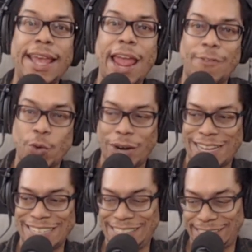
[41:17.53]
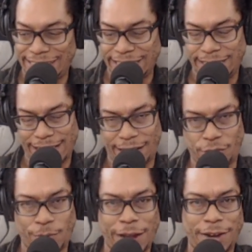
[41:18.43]
everyone can see that
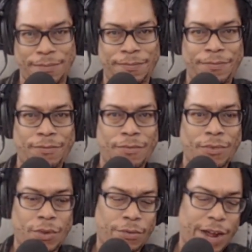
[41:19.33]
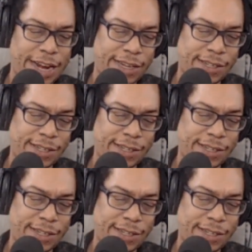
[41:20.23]
it's random, right?